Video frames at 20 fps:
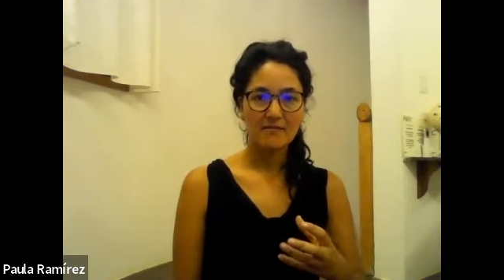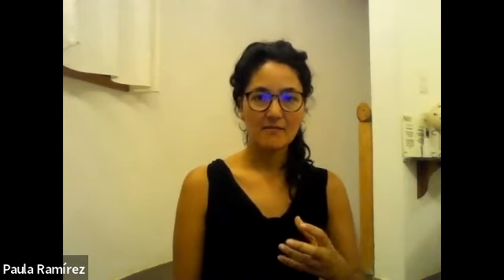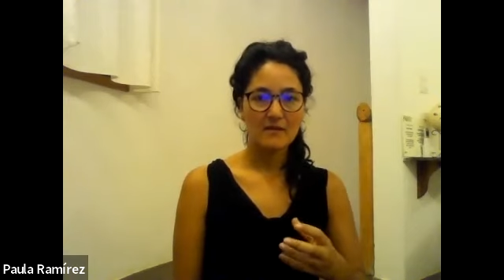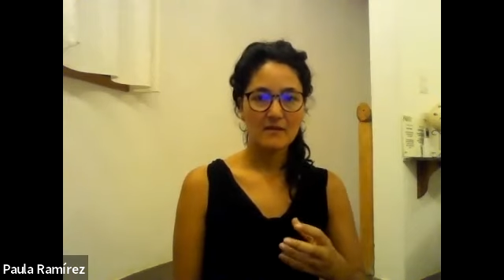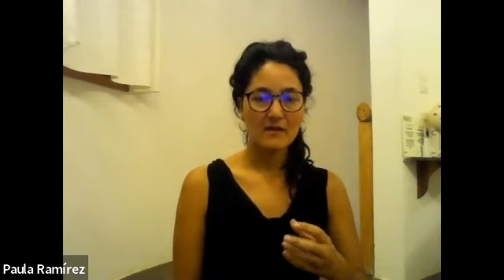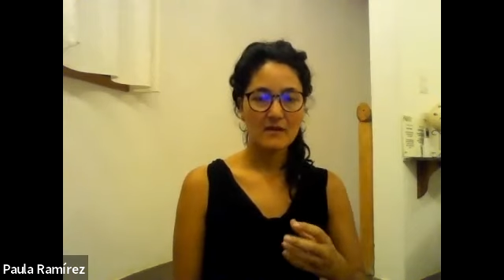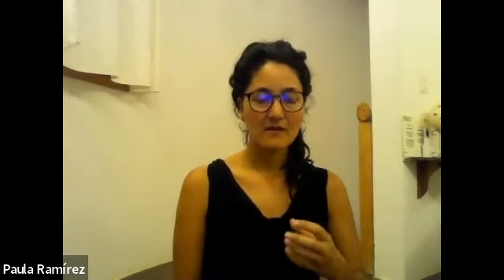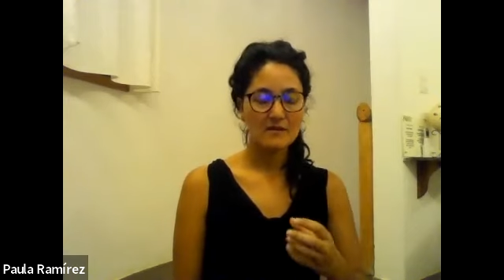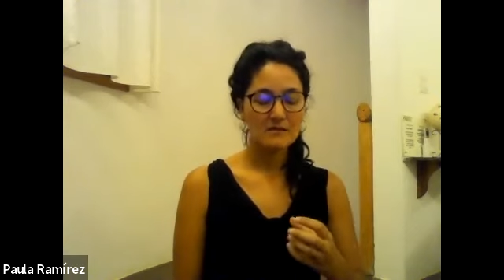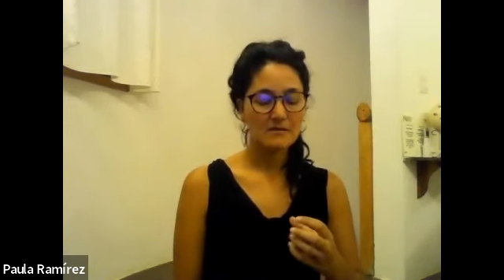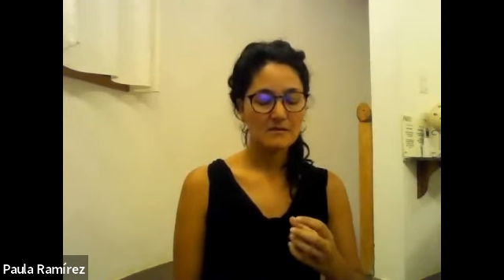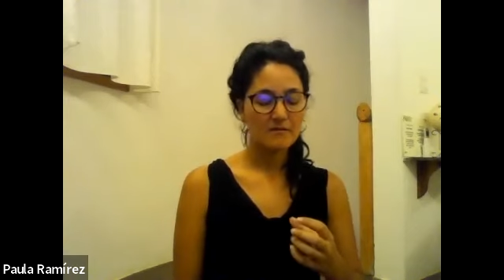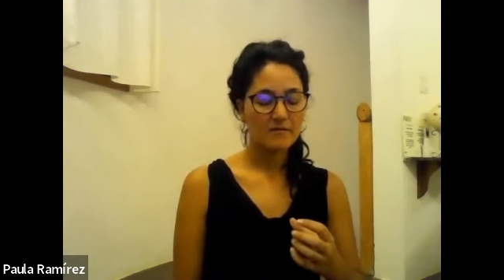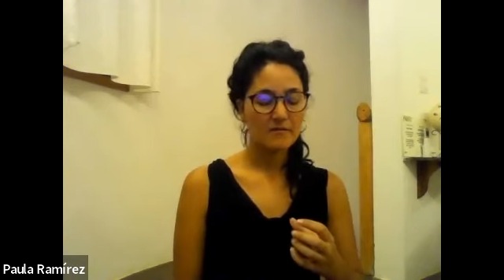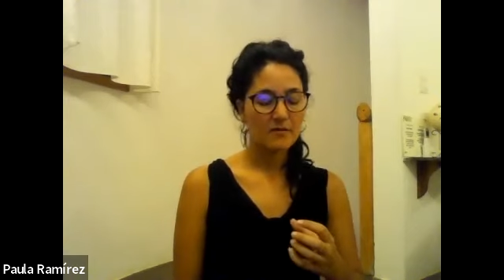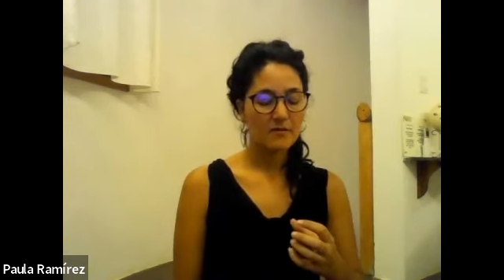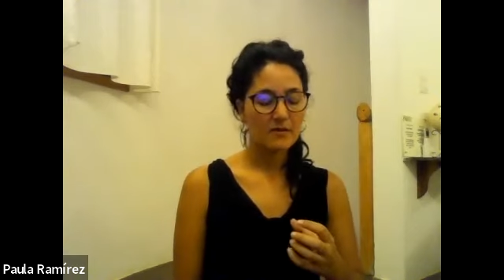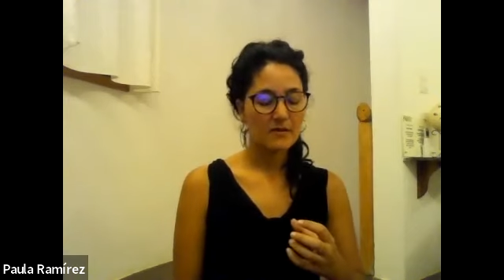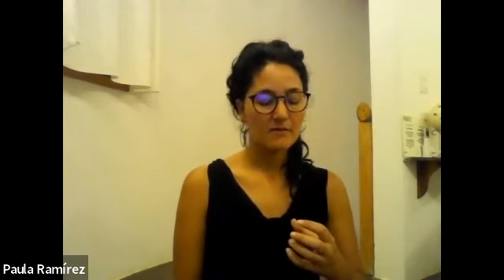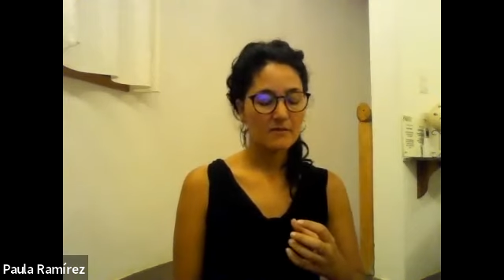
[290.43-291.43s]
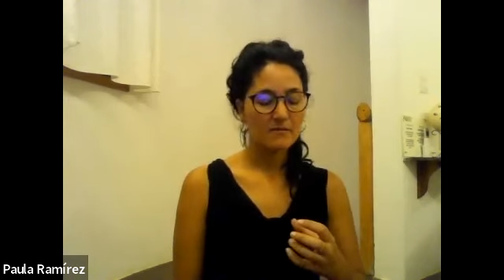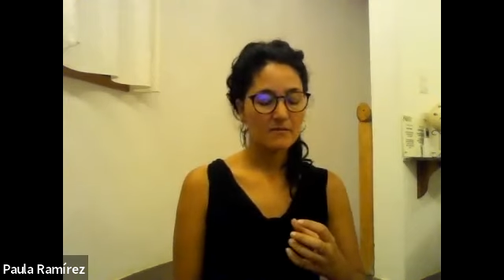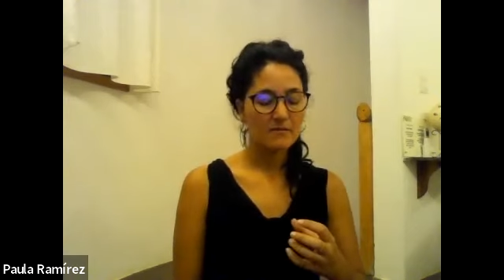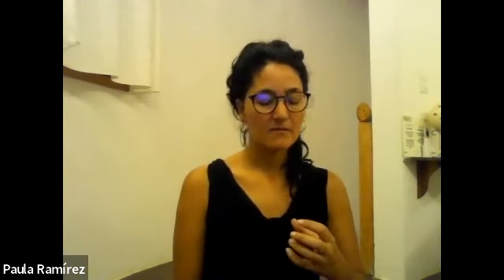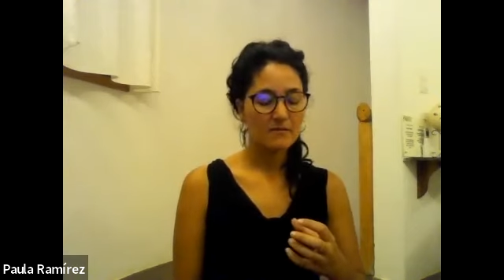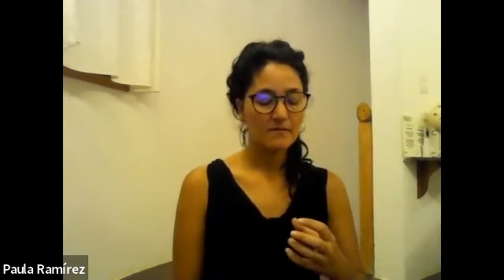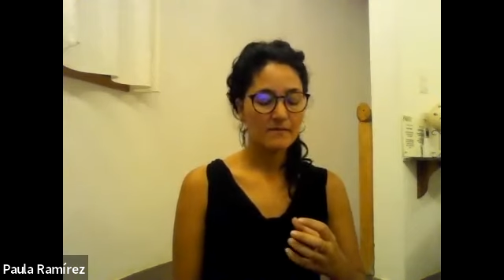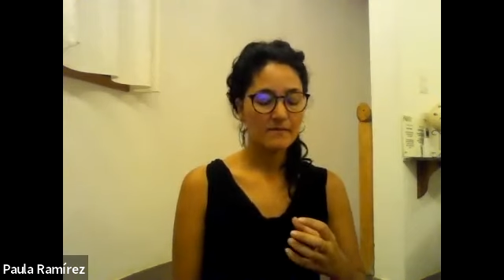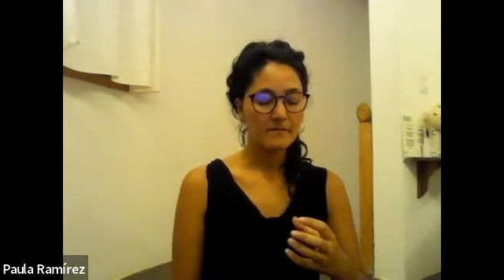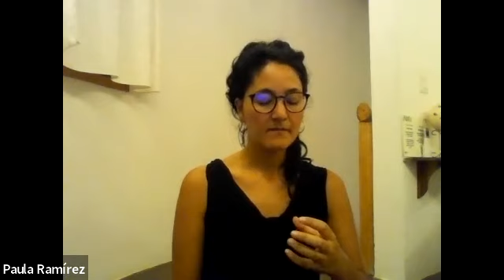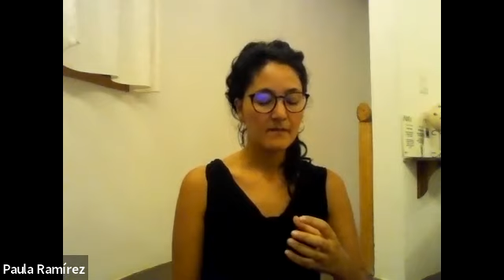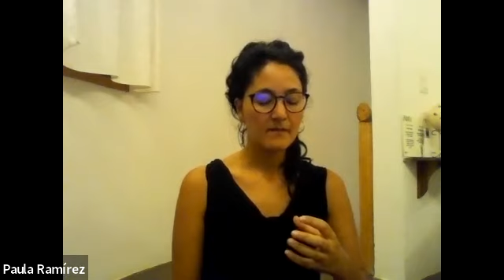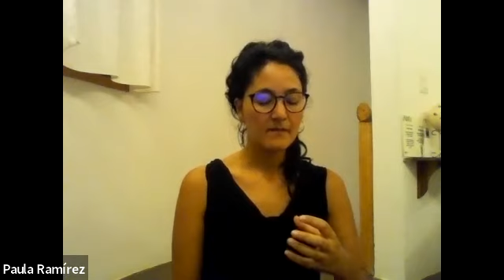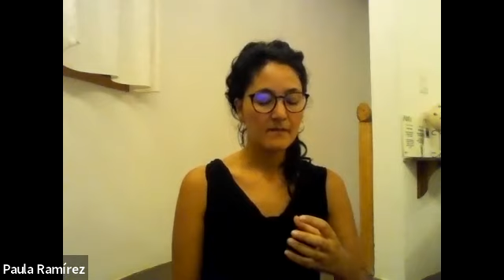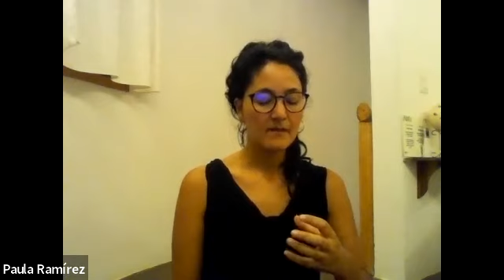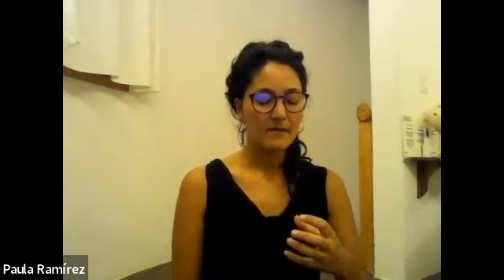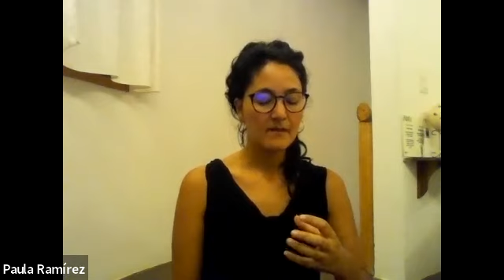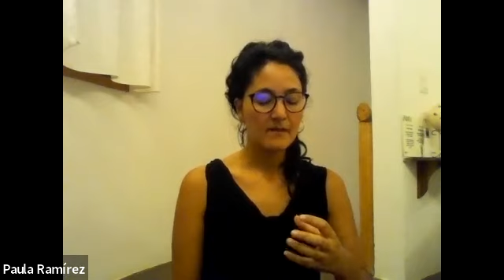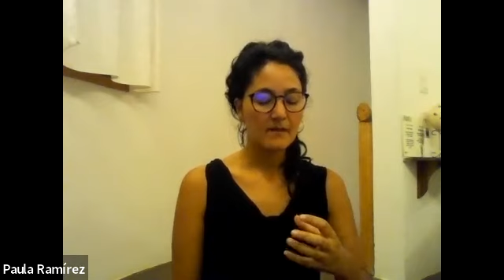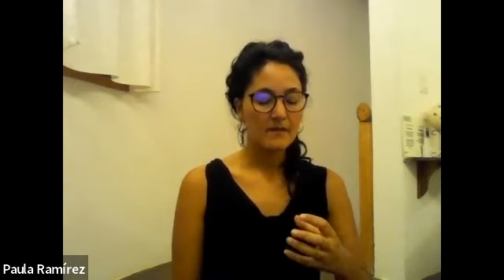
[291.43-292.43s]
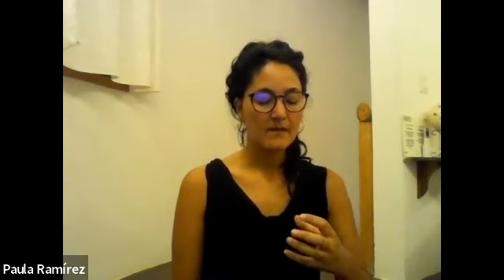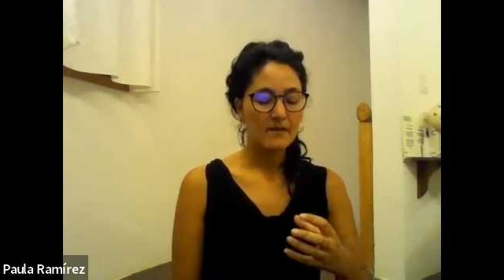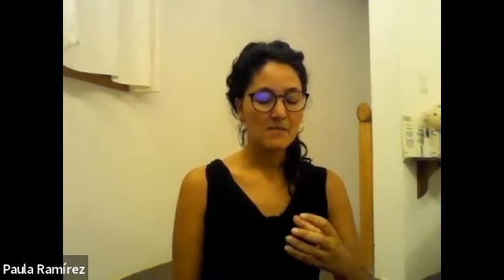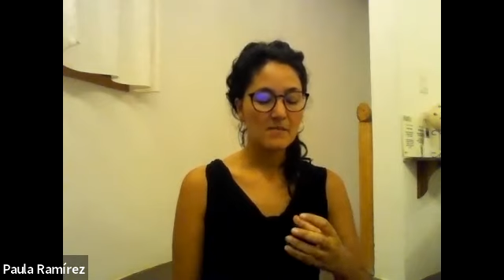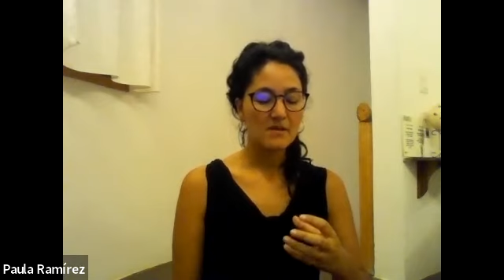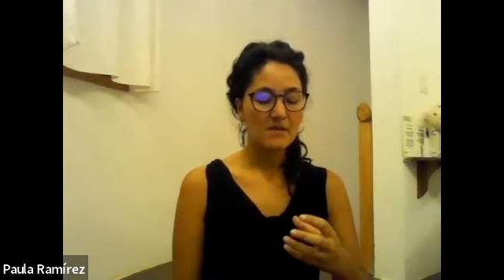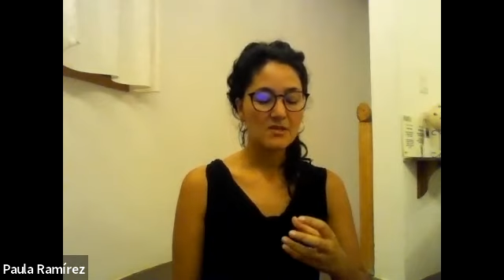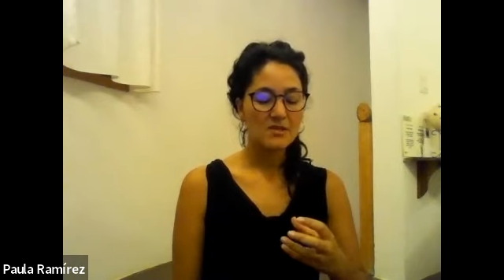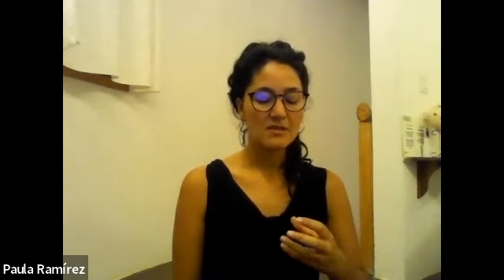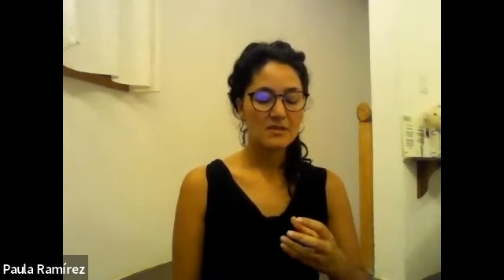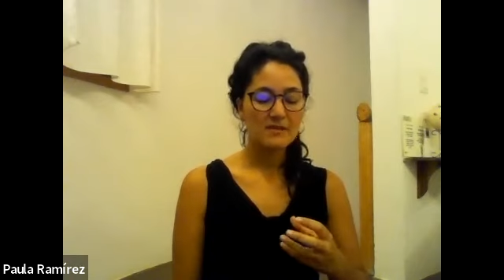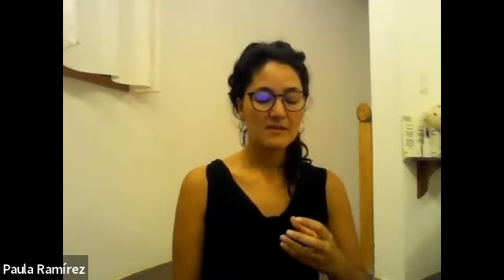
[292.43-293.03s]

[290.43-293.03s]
Yes, if you can imagine